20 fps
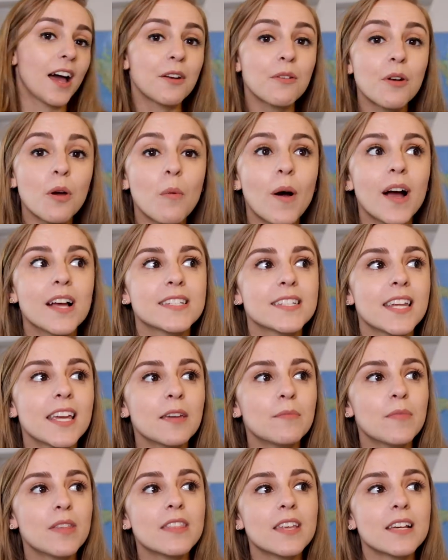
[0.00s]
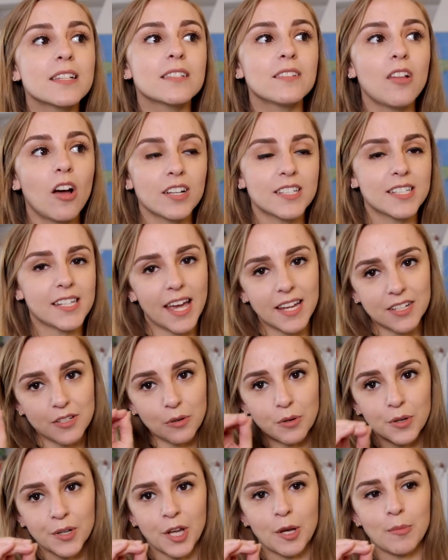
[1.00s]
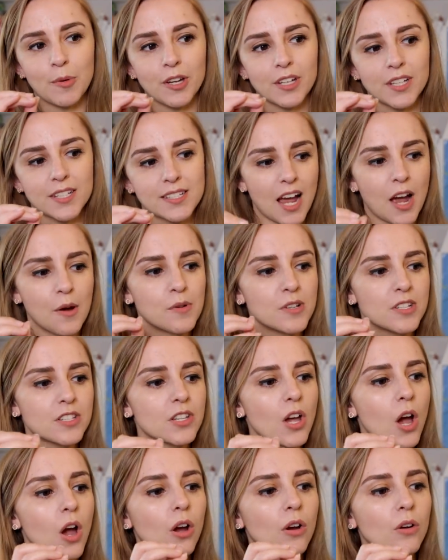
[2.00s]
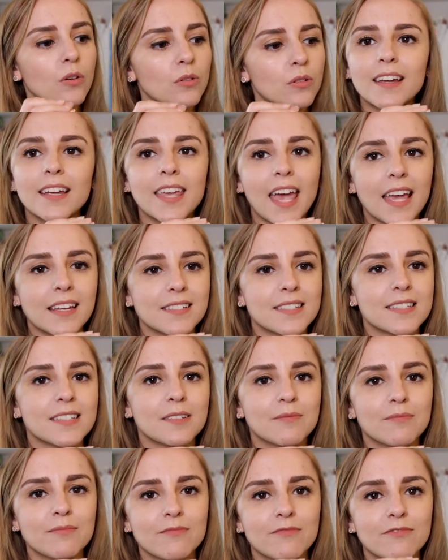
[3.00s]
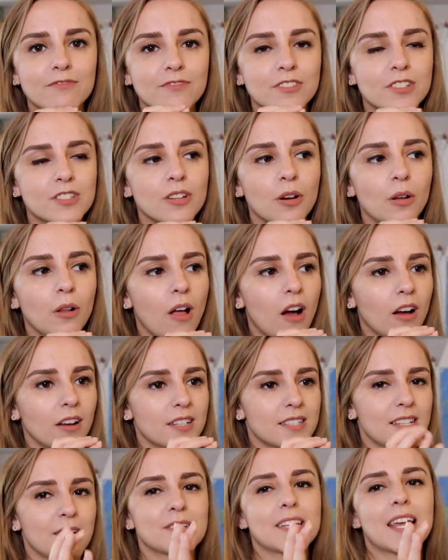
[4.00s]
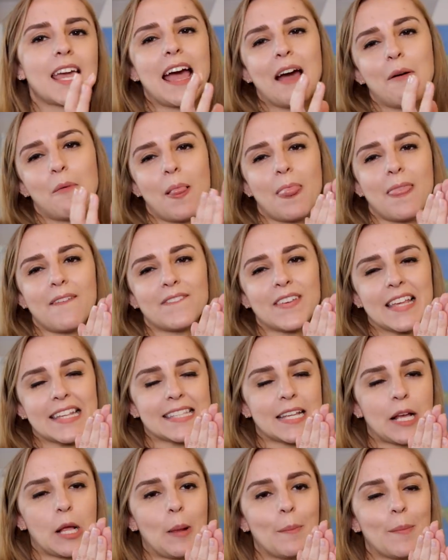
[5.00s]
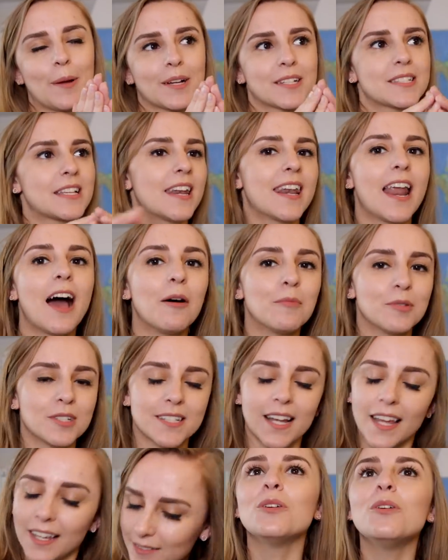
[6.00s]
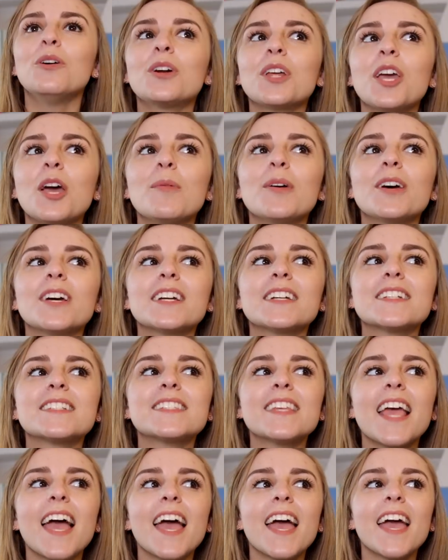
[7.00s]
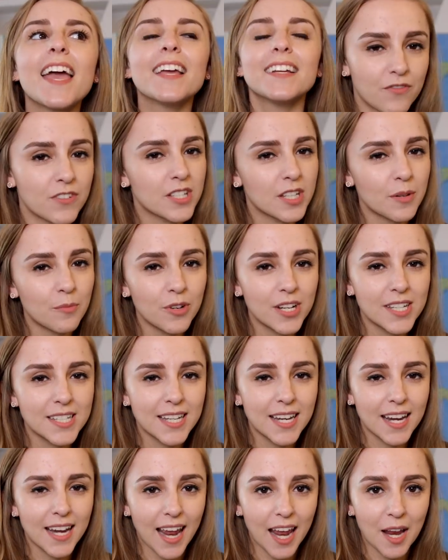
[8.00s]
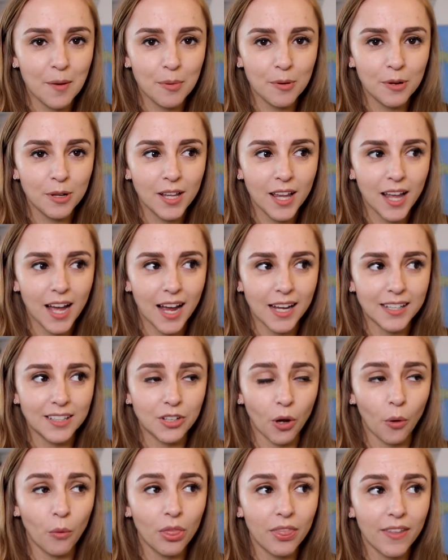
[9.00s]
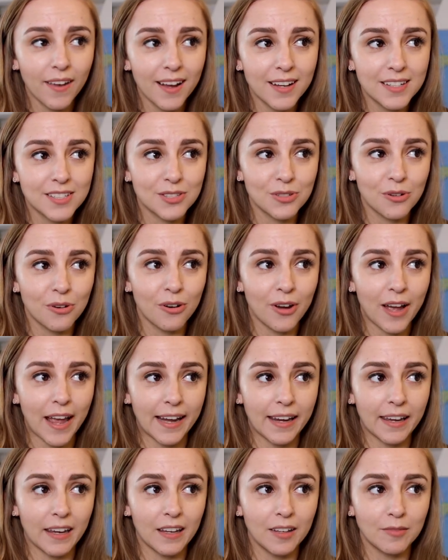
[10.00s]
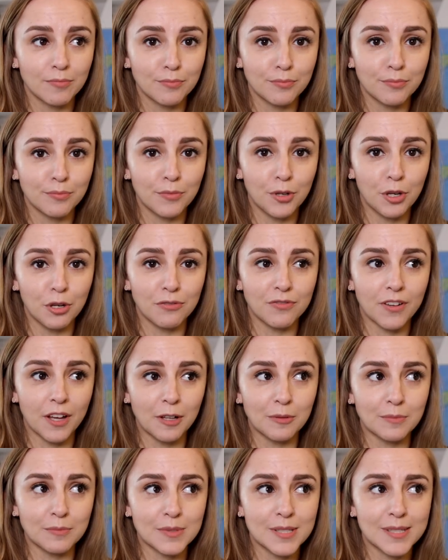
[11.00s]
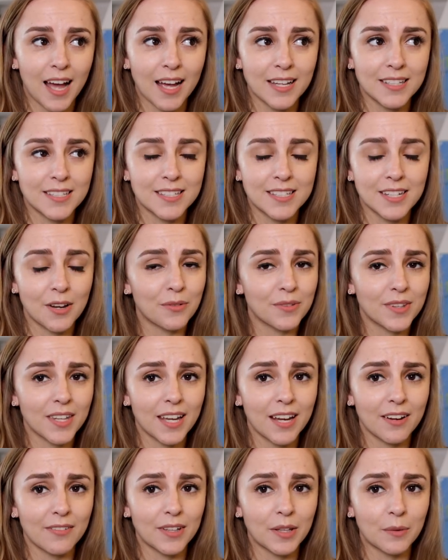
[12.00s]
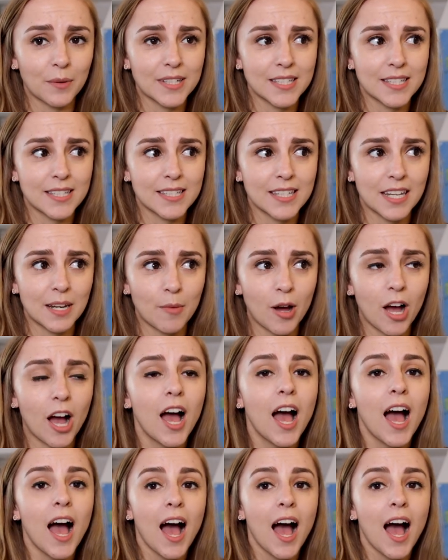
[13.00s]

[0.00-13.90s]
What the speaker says: I don't know why it's taken me this long to get into audiobooks. I was so against them for so long because I was like, I want the physical books, and now I'm just like, audiobooks, yay. For some reason in April I don't think I saw any new films. I don't think I really went to the cinema.